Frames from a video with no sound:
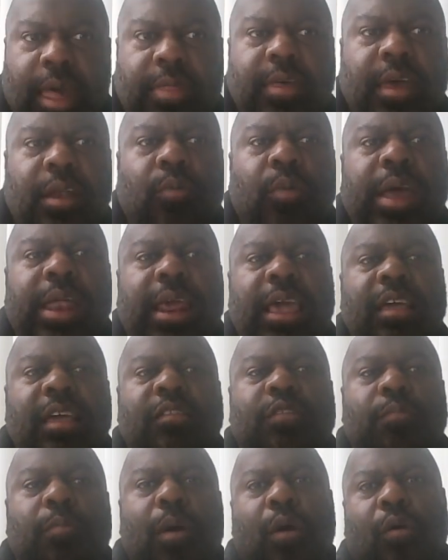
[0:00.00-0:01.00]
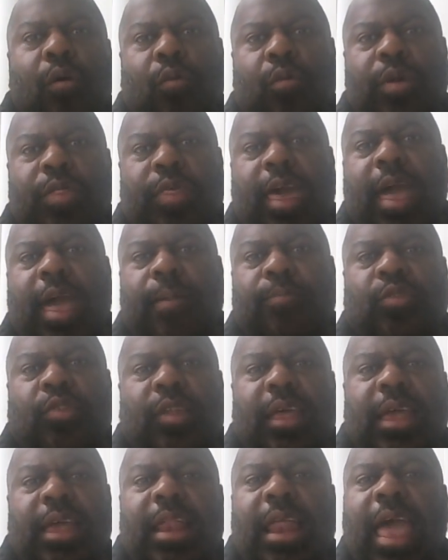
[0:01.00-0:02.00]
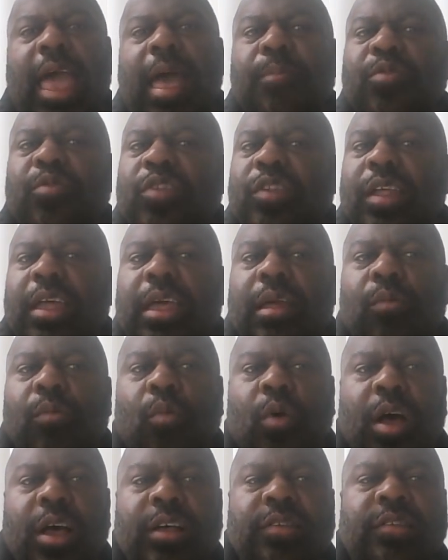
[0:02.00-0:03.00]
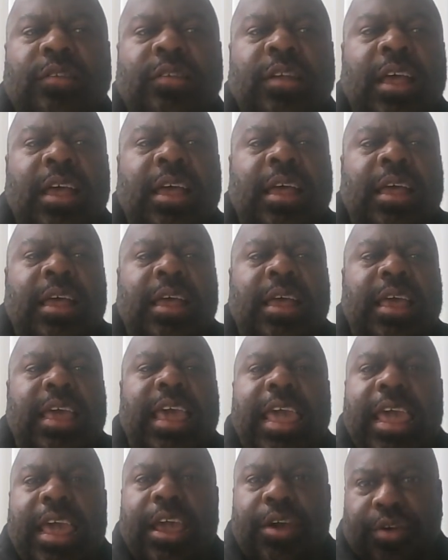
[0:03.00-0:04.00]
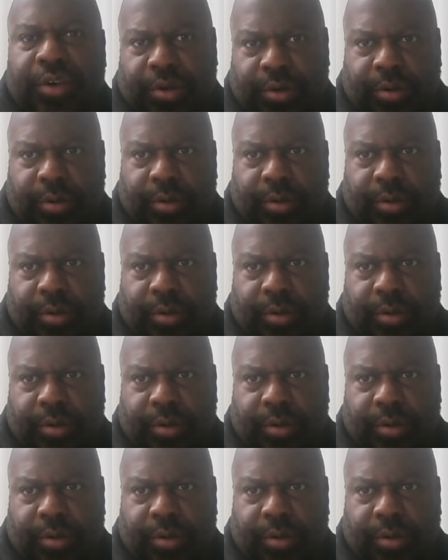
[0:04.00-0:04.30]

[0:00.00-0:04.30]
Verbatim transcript: that when he spoke with Epstein, Epstein was eager